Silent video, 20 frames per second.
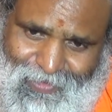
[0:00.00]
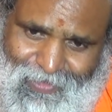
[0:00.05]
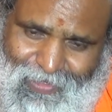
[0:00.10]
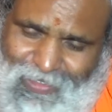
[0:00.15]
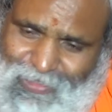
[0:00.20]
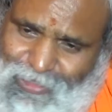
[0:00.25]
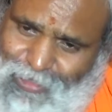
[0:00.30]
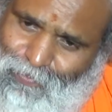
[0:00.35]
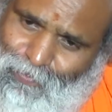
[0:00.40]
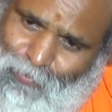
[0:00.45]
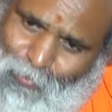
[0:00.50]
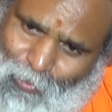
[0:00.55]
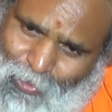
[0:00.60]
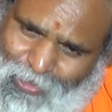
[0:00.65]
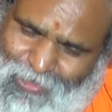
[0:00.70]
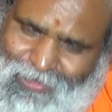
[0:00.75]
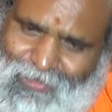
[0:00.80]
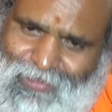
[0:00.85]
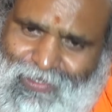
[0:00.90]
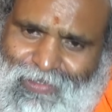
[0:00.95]
So
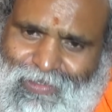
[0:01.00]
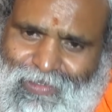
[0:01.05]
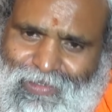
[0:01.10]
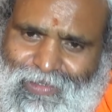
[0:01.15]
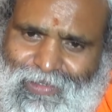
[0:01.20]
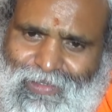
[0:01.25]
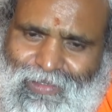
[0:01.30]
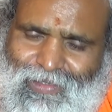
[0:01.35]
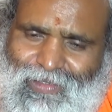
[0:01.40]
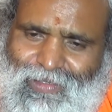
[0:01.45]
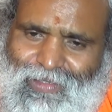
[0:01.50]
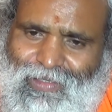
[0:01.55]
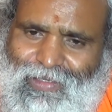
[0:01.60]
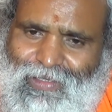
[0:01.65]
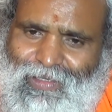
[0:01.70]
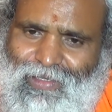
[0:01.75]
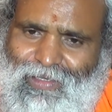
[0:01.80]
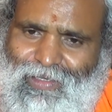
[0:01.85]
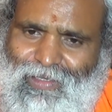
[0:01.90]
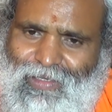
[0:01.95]
both
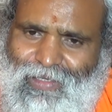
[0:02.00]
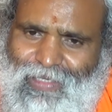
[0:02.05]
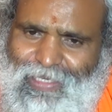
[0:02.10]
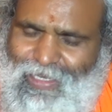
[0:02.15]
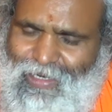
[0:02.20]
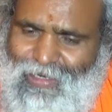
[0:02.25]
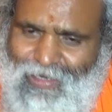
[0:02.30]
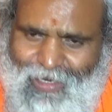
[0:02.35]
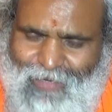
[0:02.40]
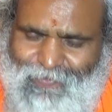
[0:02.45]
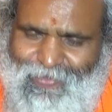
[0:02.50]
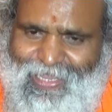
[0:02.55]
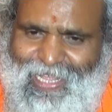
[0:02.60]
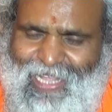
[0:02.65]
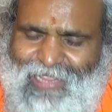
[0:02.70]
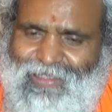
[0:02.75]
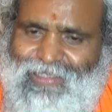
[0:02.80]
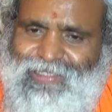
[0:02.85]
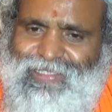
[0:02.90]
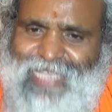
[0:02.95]
here, not
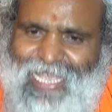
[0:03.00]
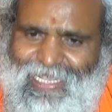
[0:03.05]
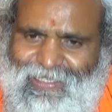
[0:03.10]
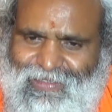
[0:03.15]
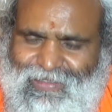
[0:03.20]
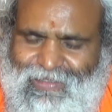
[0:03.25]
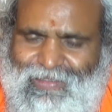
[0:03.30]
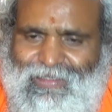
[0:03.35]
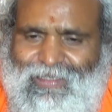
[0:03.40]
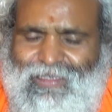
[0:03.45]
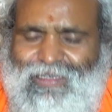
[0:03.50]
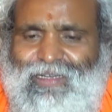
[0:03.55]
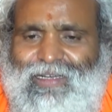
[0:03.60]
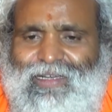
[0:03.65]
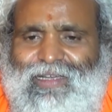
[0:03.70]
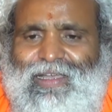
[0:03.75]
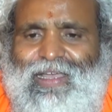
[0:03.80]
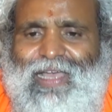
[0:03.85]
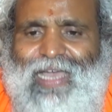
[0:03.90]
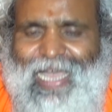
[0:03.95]
Vedanta, Shastra
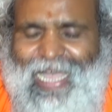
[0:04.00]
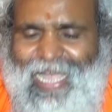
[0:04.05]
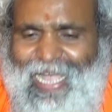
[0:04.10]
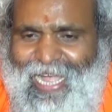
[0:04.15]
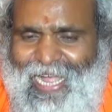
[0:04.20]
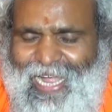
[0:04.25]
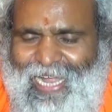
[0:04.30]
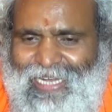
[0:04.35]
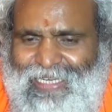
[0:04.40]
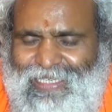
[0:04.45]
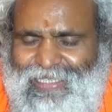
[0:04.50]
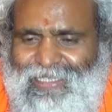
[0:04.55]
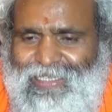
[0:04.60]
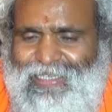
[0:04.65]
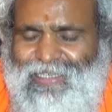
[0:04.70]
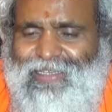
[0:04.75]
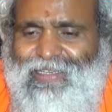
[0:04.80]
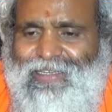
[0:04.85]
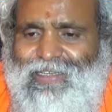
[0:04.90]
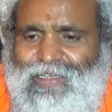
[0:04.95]

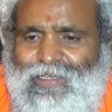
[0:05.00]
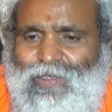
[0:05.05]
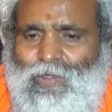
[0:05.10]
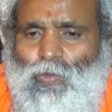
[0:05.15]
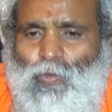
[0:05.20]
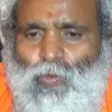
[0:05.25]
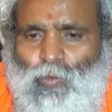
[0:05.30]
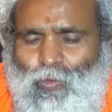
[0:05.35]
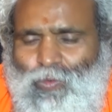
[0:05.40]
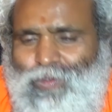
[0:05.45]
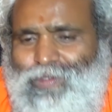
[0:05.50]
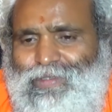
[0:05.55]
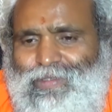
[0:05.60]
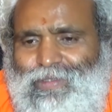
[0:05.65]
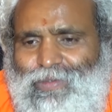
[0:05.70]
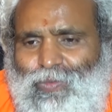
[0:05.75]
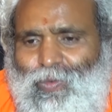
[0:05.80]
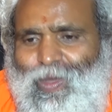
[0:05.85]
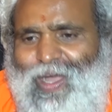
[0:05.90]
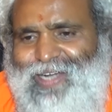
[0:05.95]
and Guru
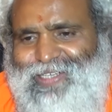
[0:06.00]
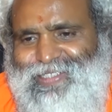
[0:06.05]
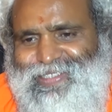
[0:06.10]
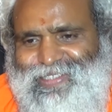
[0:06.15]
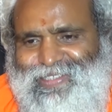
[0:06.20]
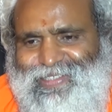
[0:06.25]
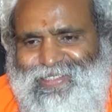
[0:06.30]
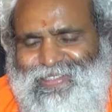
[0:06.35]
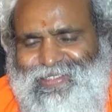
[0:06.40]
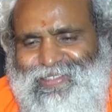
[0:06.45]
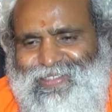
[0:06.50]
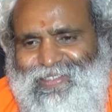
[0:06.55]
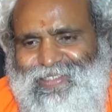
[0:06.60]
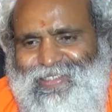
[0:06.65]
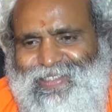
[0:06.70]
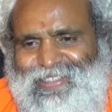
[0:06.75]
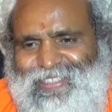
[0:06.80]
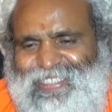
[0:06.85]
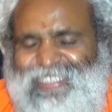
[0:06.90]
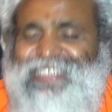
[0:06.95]
words.
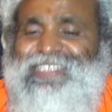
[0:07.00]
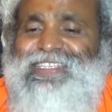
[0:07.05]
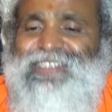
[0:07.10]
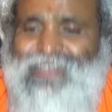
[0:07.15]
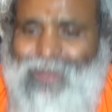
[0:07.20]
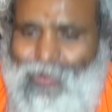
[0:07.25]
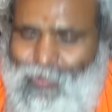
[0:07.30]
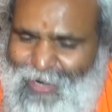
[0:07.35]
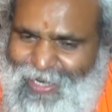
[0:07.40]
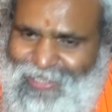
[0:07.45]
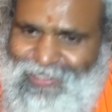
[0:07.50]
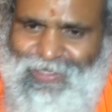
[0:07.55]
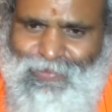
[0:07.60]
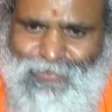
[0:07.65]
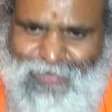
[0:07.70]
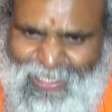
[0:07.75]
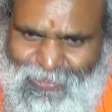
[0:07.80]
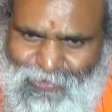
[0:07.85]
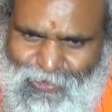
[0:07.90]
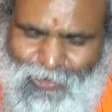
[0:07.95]
Shishta word,
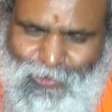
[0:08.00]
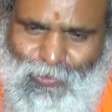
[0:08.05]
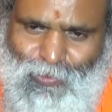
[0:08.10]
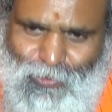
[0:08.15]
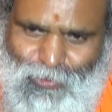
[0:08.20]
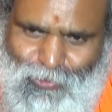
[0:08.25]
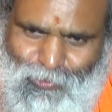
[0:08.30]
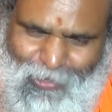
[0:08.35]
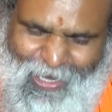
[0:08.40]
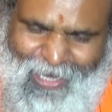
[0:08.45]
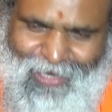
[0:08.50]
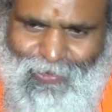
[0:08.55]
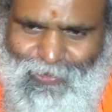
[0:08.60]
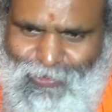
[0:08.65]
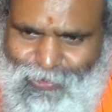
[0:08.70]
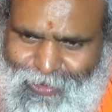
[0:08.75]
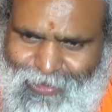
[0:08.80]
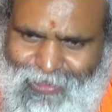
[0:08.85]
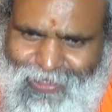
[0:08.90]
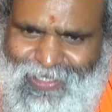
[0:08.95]
sometimes you use word
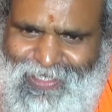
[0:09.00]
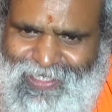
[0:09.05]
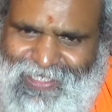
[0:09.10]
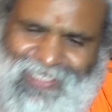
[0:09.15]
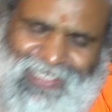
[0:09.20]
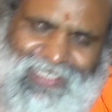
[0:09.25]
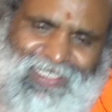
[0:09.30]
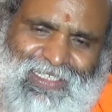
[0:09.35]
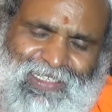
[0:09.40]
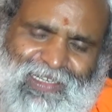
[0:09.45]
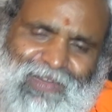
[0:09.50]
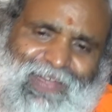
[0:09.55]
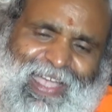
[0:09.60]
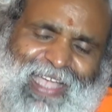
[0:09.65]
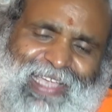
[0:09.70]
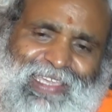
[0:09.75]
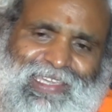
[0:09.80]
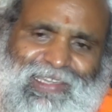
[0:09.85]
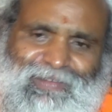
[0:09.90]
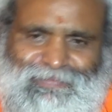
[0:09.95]
also. Shishta
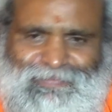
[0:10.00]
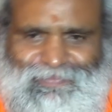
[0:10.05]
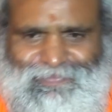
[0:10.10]
Vakyam.